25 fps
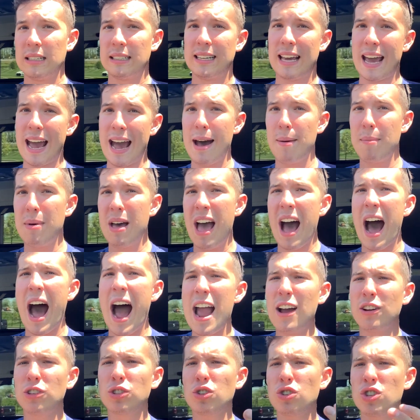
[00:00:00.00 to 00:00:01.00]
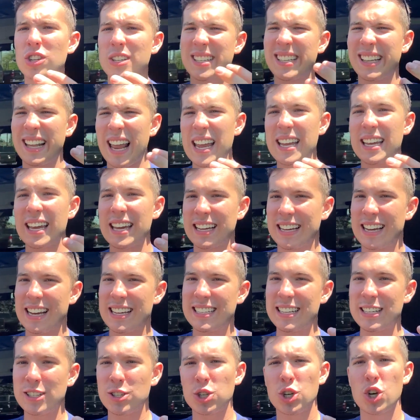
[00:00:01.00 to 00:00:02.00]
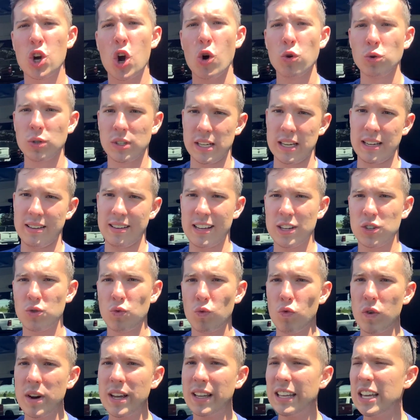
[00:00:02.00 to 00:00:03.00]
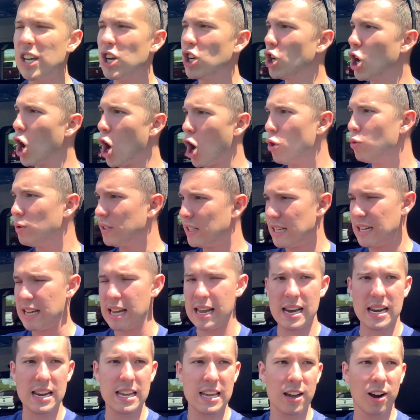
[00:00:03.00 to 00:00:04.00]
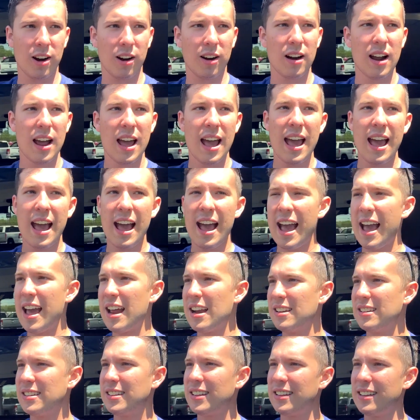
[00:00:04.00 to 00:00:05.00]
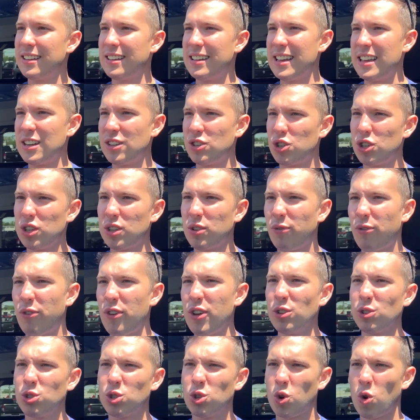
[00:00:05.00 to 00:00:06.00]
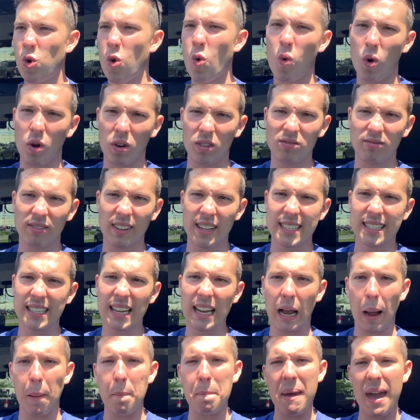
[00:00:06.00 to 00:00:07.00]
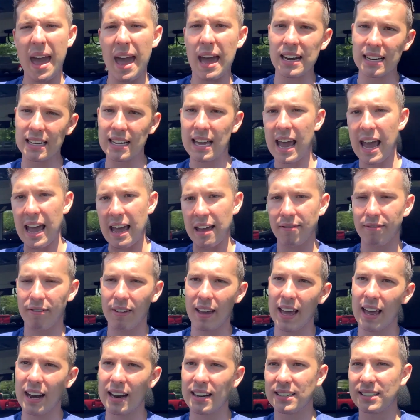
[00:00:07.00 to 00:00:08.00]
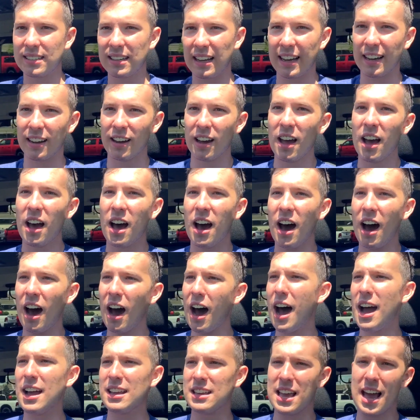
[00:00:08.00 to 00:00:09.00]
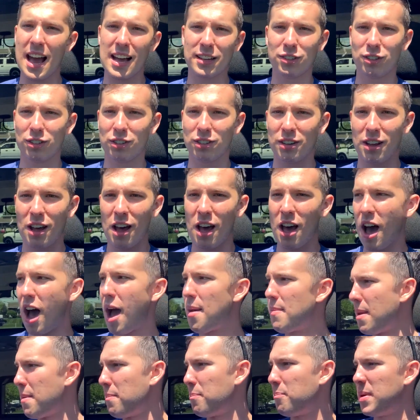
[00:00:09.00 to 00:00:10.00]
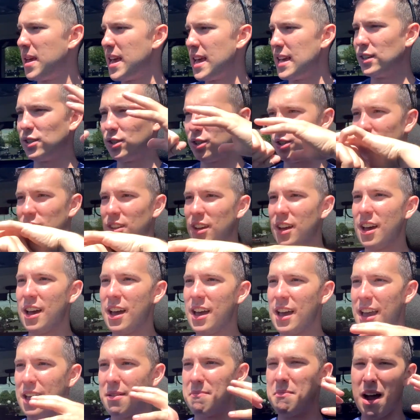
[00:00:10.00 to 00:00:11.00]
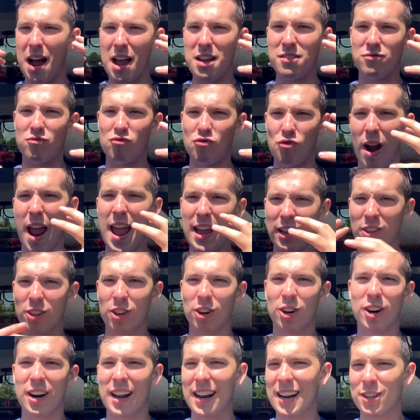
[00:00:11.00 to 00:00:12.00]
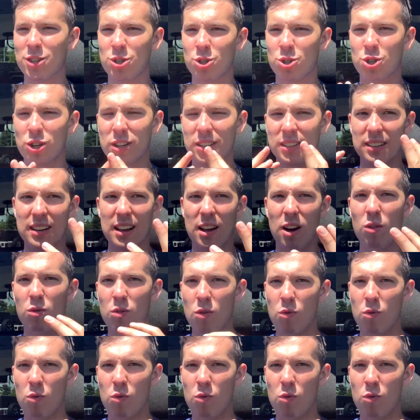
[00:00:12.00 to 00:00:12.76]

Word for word: cab. I also just like it because it's cozy. It's really cozy in here and it just feels cool. It's like a man cave and it's like, ah, yes, I'm at peace in my Wrangler and it's just uh,